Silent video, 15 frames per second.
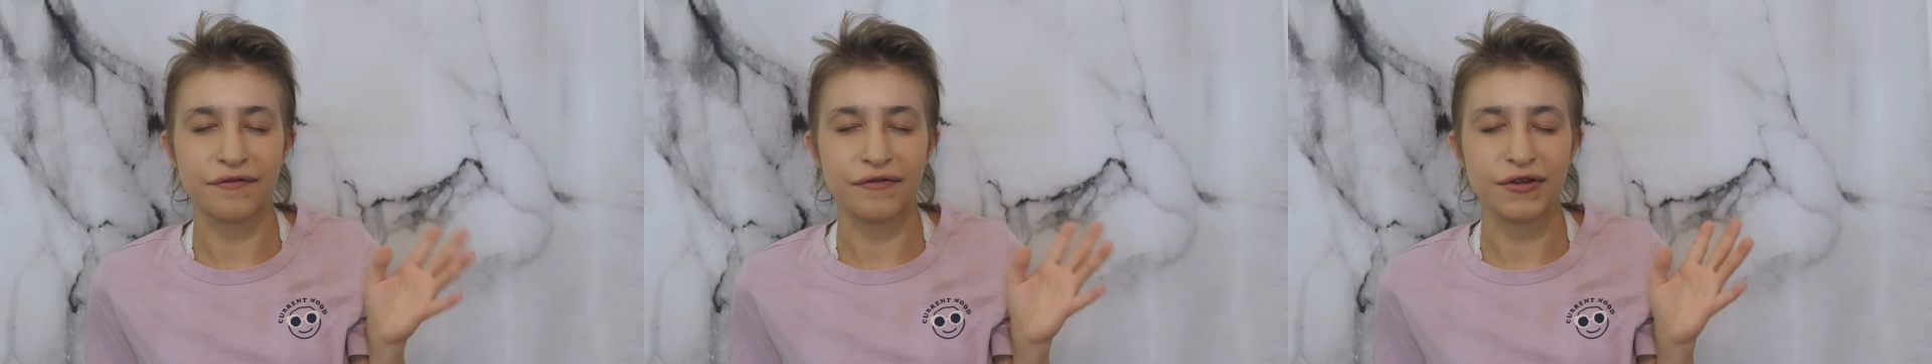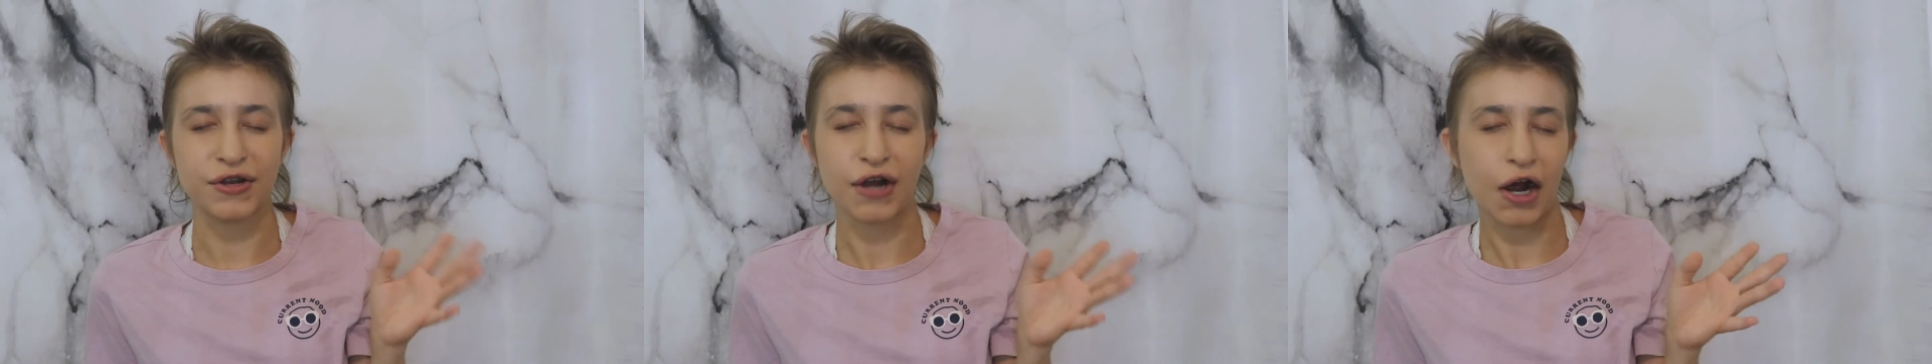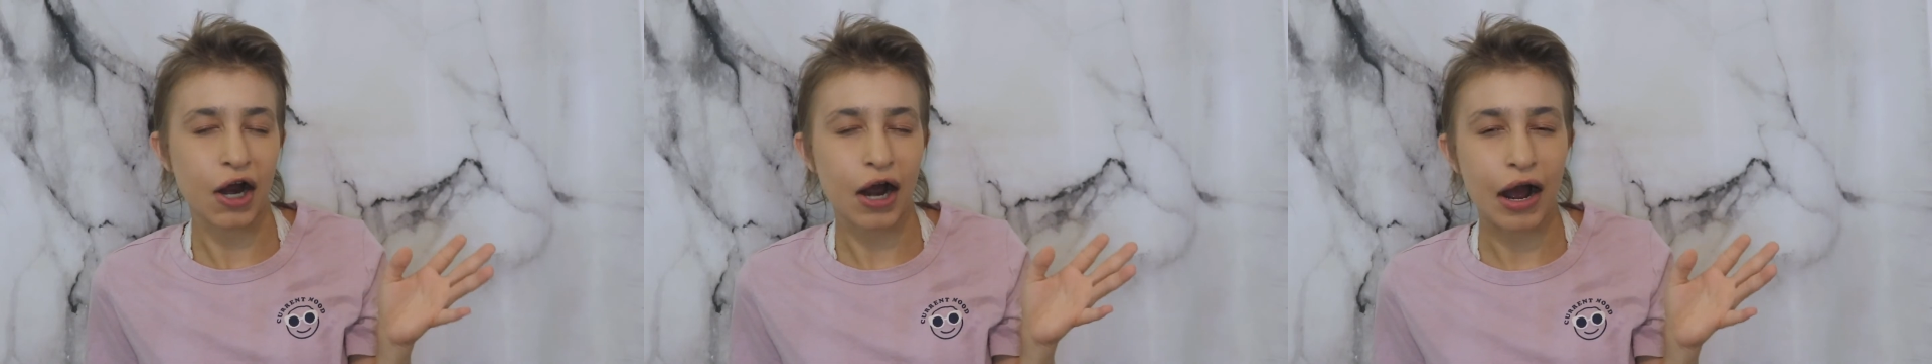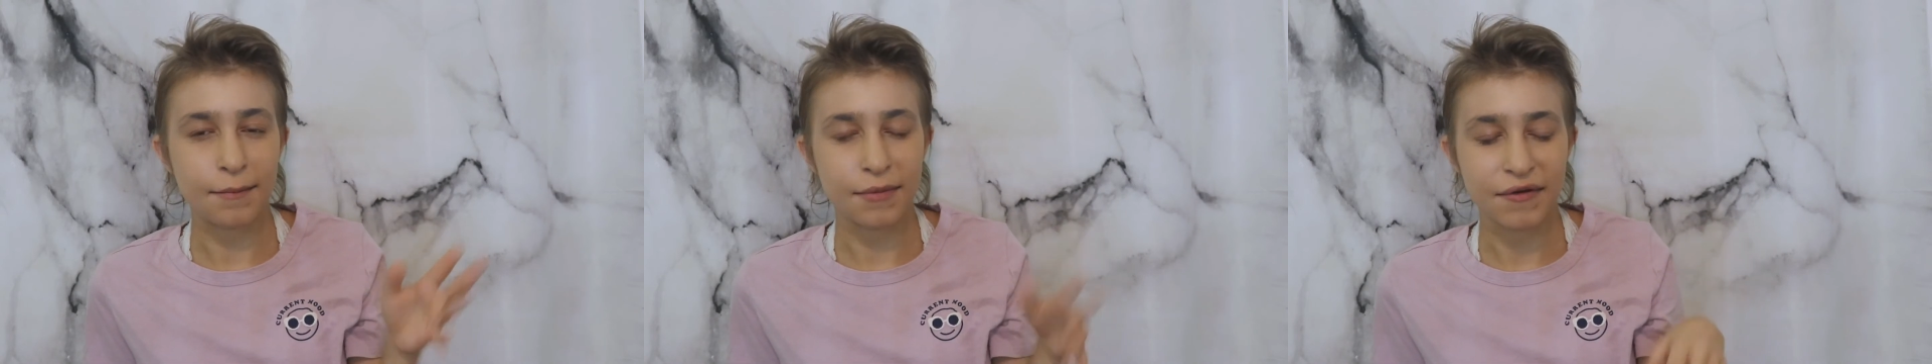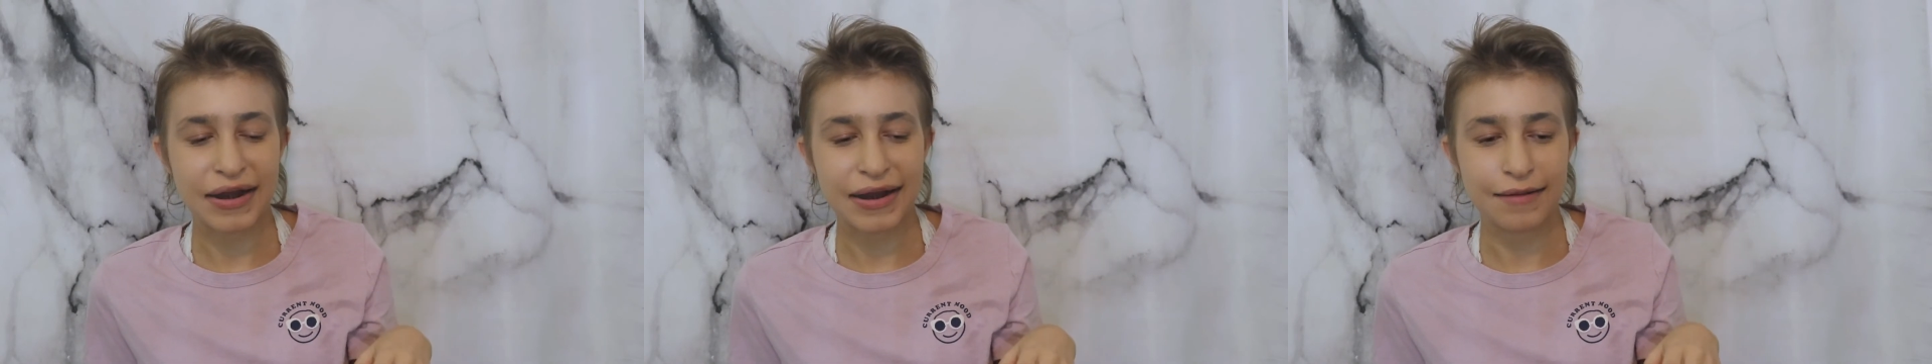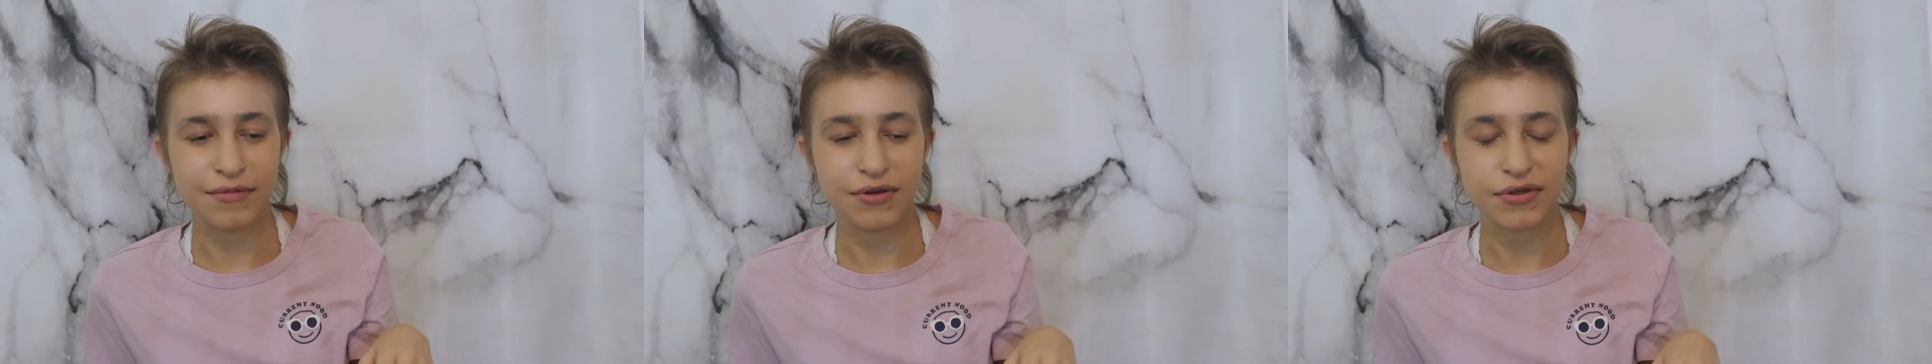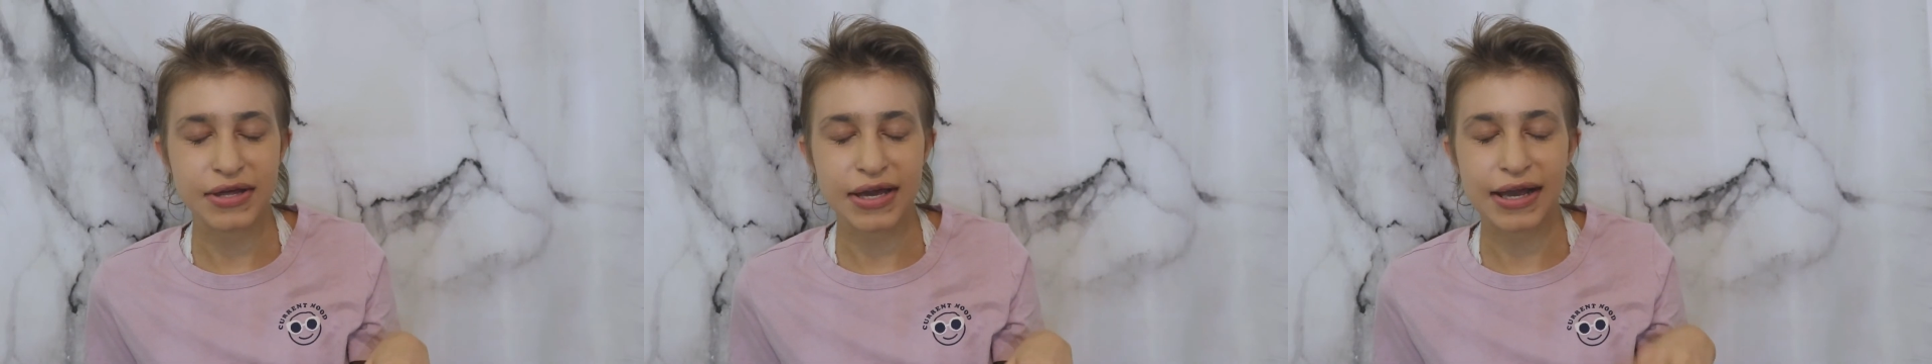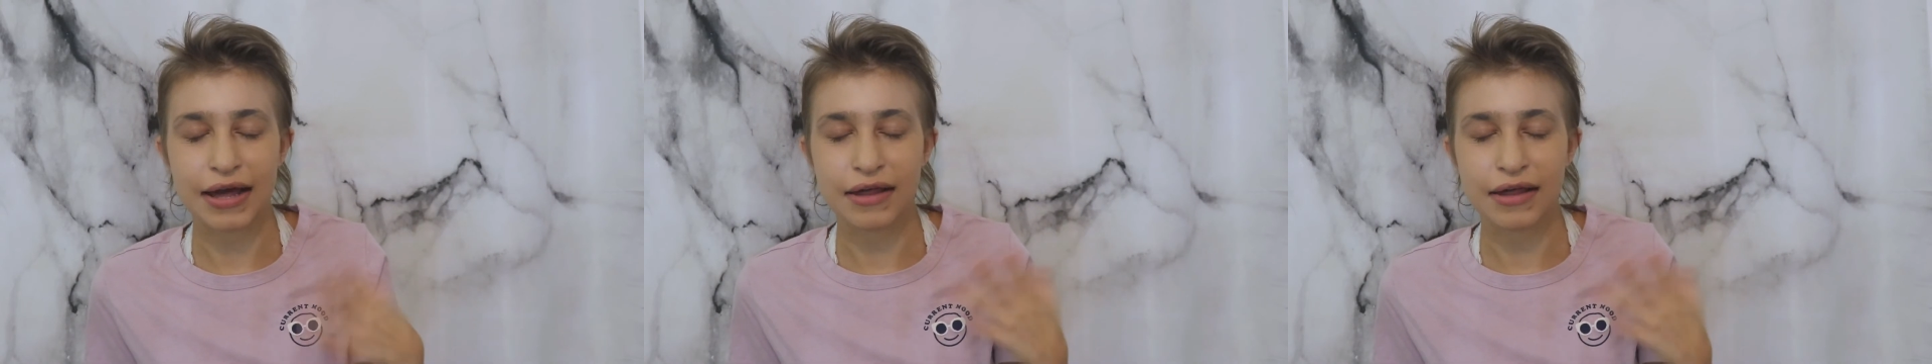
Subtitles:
of the non-copyrighted music,